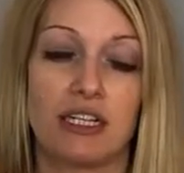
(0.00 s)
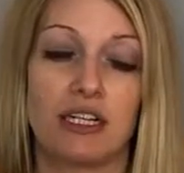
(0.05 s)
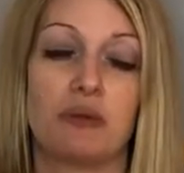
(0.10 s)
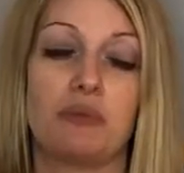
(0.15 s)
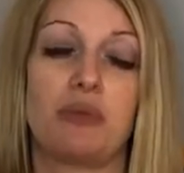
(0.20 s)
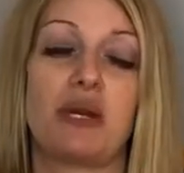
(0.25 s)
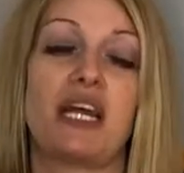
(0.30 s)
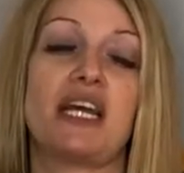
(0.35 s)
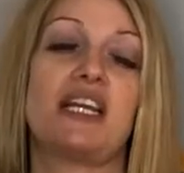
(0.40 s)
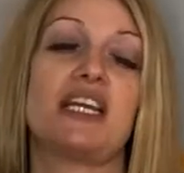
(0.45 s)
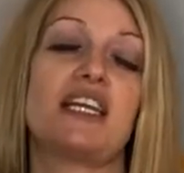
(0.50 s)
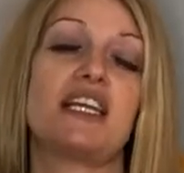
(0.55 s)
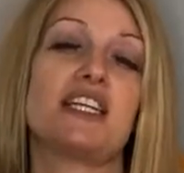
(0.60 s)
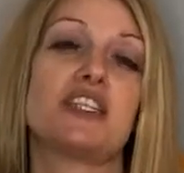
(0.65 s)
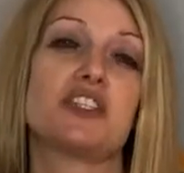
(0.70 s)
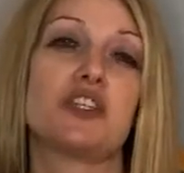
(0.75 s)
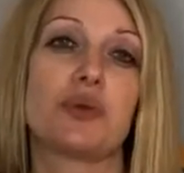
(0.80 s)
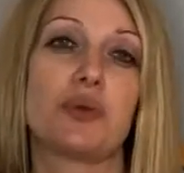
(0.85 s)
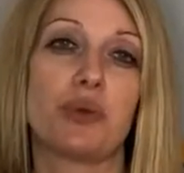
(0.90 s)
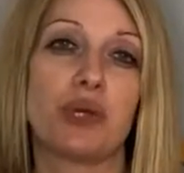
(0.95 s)
but I needed
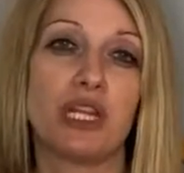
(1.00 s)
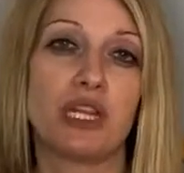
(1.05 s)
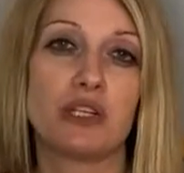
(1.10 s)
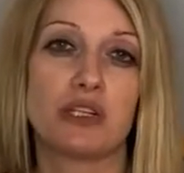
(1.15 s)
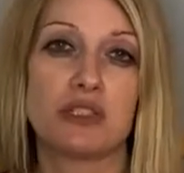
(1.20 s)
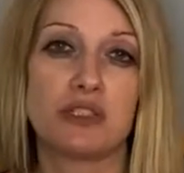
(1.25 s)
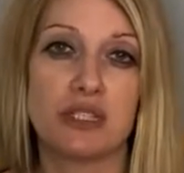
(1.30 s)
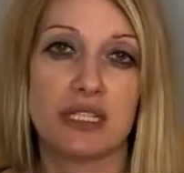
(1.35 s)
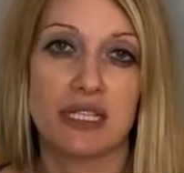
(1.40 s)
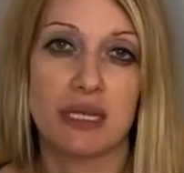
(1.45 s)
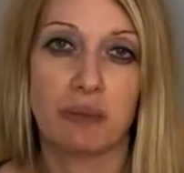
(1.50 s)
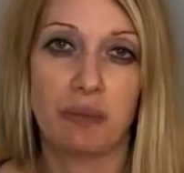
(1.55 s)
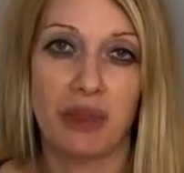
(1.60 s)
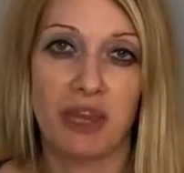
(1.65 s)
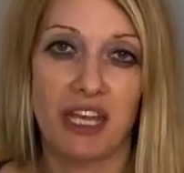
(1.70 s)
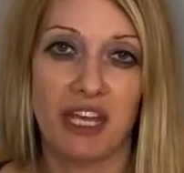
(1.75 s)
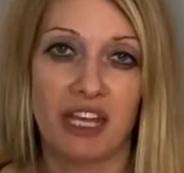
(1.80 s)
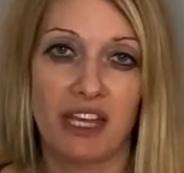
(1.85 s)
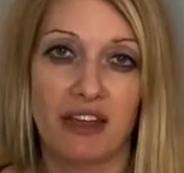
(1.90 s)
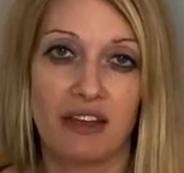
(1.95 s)
to relearn
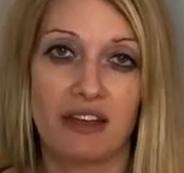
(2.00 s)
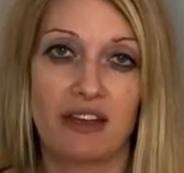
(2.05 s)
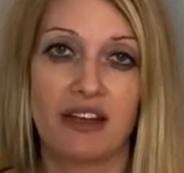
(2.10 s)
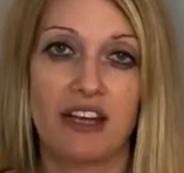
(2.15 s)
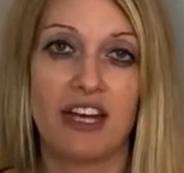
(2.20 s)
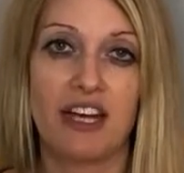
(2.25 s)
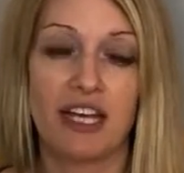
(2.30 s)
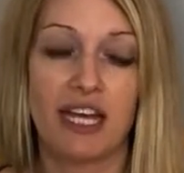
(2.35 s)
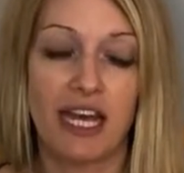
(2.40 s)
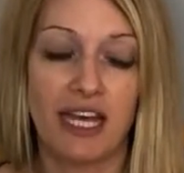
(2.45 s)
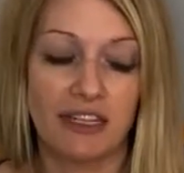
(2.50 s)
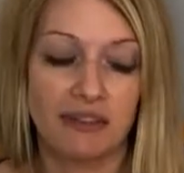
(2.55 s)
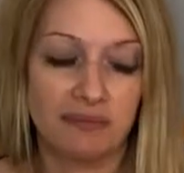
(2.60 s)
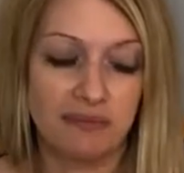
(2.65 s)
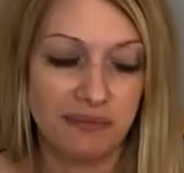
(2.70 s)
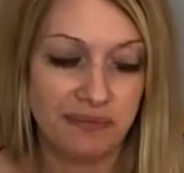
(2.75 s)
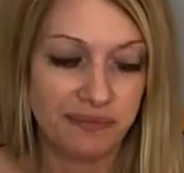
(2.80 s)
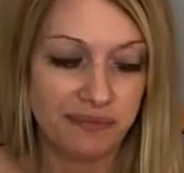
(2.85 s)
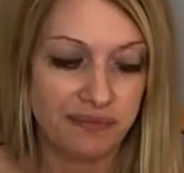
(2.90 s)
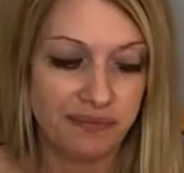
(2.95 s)
something again.
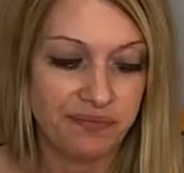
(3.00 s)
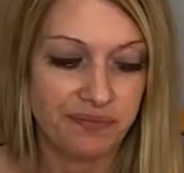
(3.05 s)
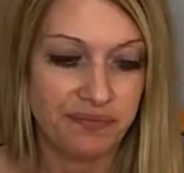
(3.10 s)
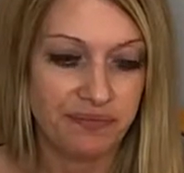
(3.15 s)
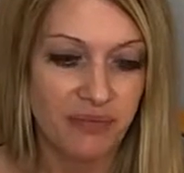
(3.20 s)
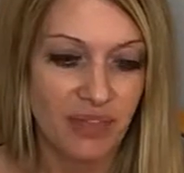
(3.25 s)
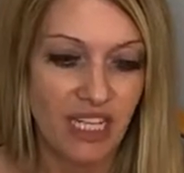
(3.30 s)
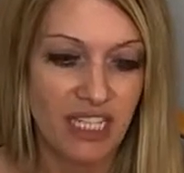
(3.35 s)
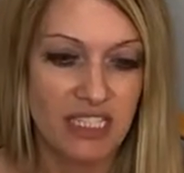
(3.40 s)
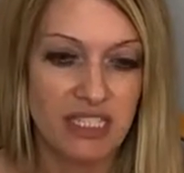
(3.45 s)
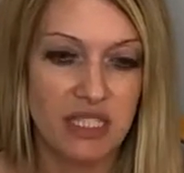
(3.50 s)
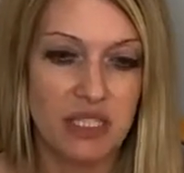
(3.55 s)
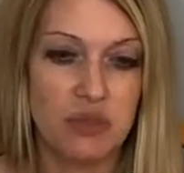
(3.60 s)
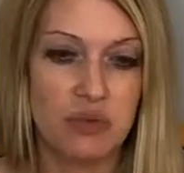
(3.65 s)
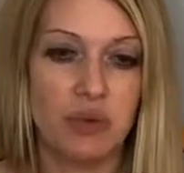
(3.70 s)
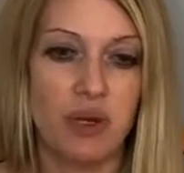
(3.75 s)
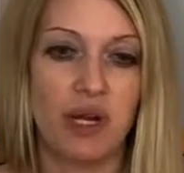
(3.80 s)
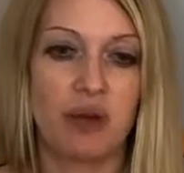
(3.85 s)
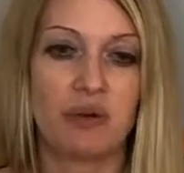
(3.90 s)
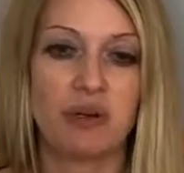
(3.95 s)
And this is
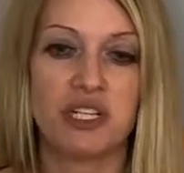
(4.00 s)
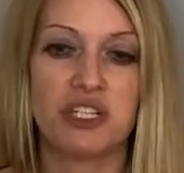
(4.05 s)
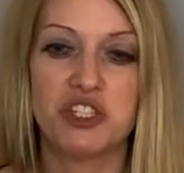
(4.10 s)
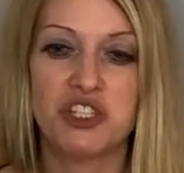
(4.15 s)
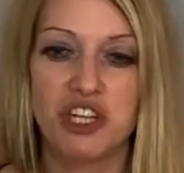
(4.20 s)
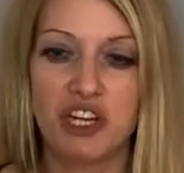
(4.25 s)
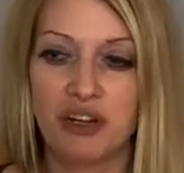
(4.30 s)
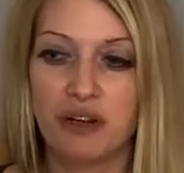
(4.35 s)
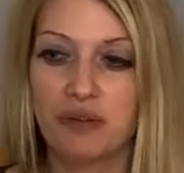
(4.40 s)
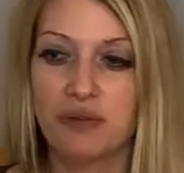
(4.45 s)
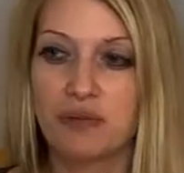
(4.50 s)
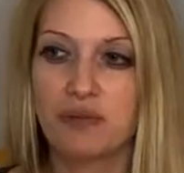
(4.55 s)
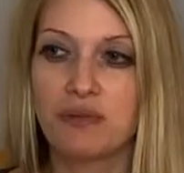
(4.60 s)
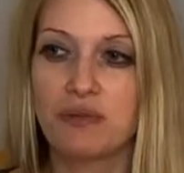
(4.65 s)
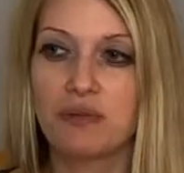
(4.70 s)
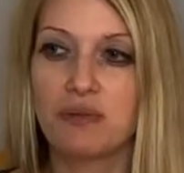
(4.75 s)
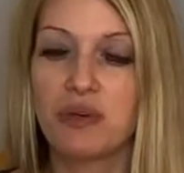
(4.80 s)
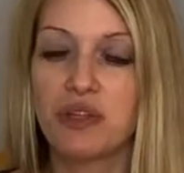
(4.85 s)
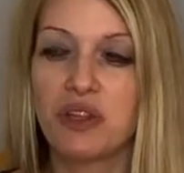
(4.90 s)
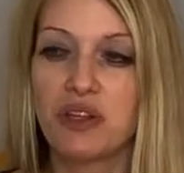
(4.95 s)
what I want to share
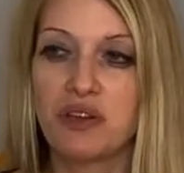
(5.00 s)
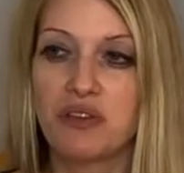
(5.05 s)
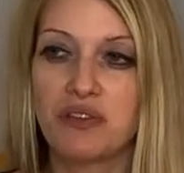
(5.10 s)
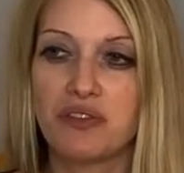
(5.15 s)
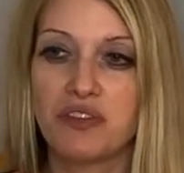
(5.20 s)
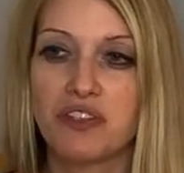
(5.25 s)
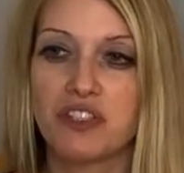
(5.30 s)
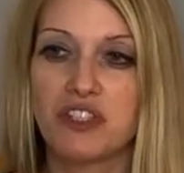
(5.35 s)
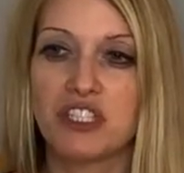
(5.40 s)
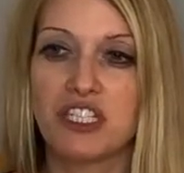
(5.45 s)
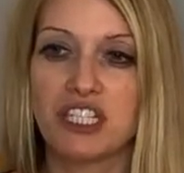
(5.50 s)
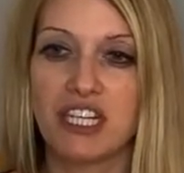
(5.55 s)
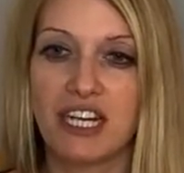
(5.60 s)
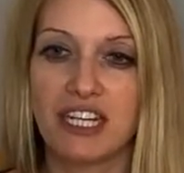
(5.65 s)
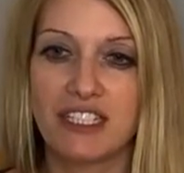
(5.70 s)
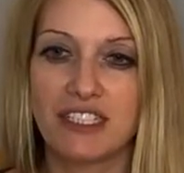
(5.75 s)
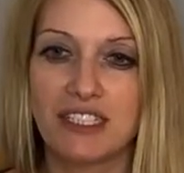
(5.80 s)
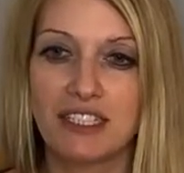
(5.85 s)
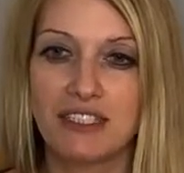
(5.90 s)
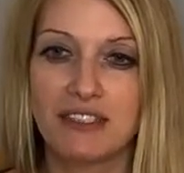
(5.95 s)
with you for tonight.